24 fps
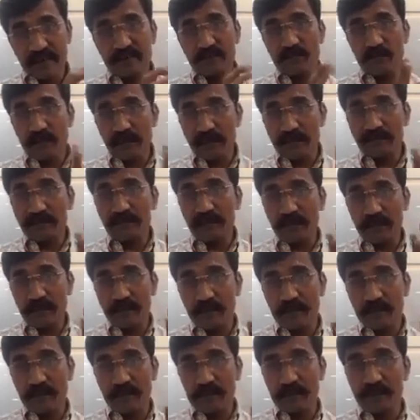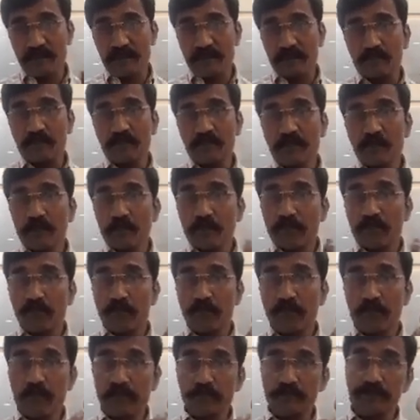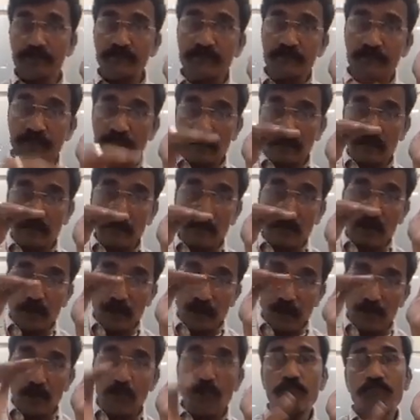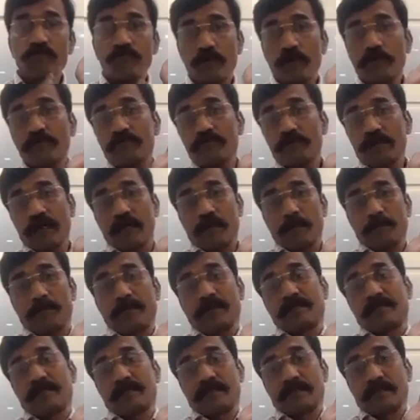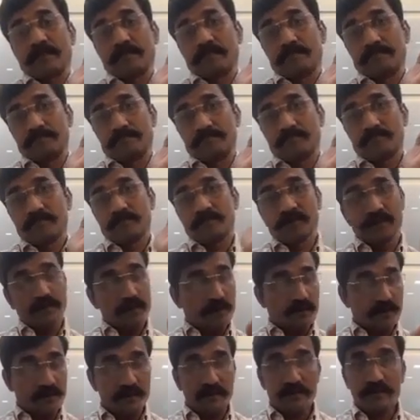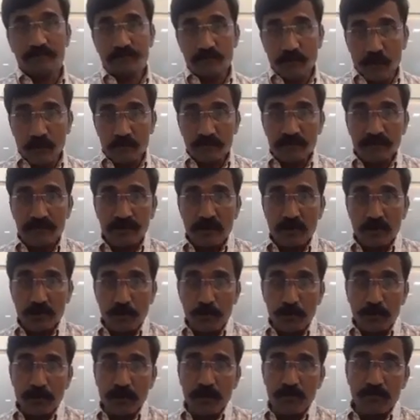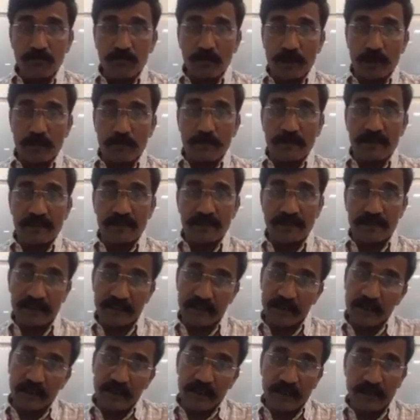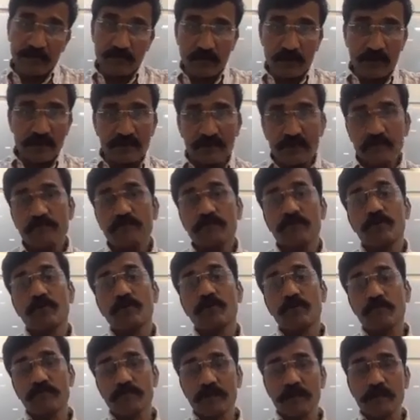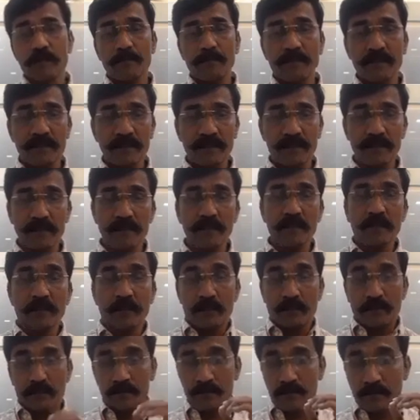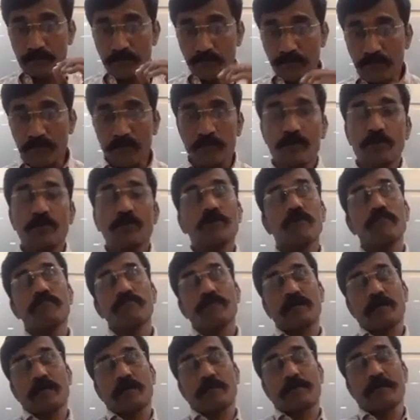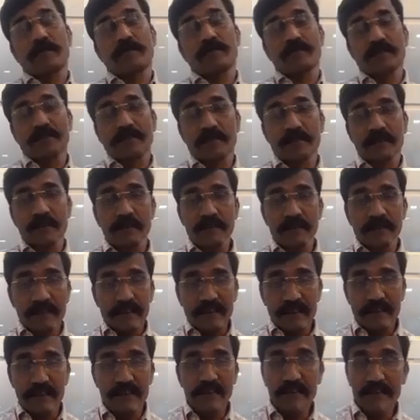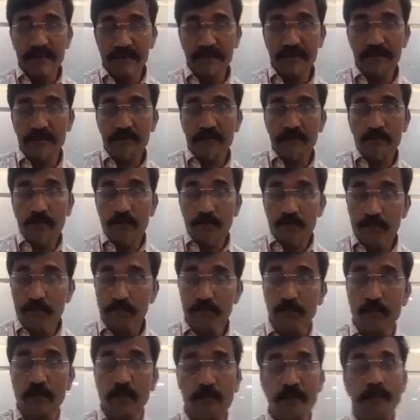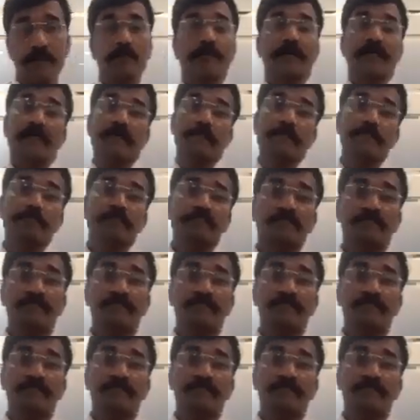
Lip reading: flexor retinaculum forms the roof of carpal tunnel. This forms the roof of carpal tunnel. And what is the floor of carpal tunnel? The floor of carpal tunnel is formed by,